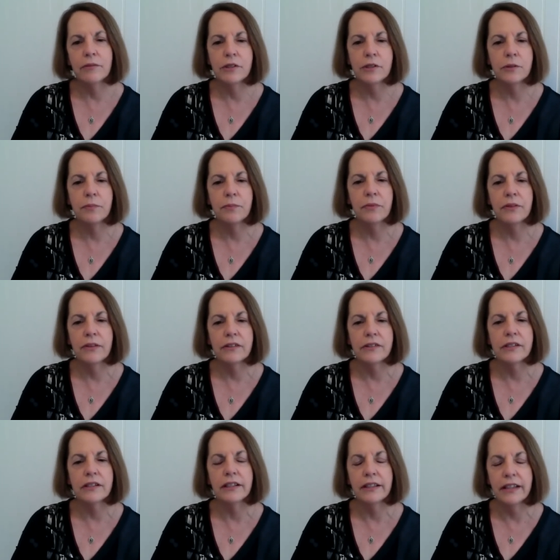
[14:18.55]
And it
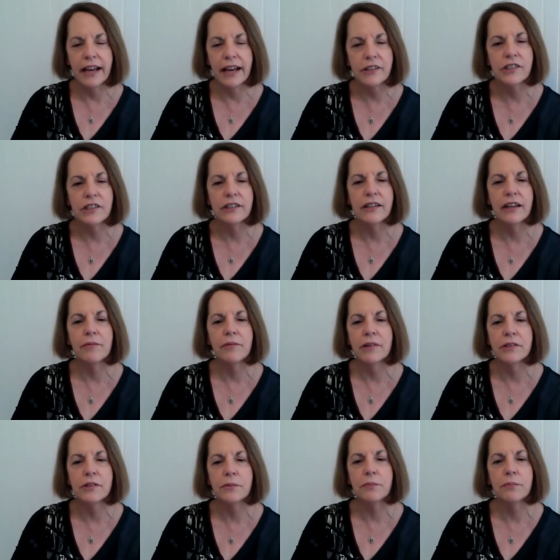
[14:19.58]
was this
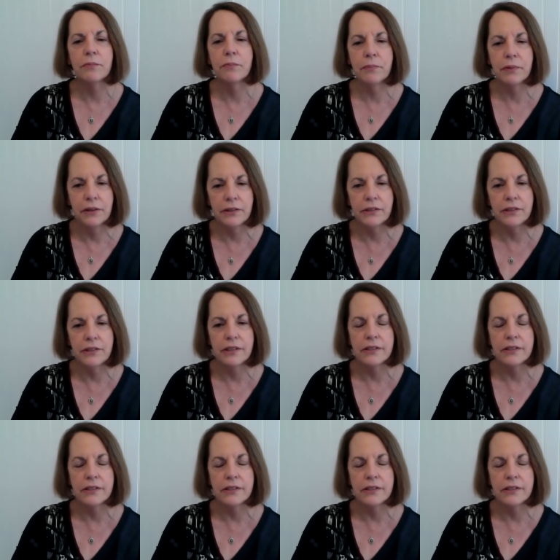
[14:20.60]
collection that was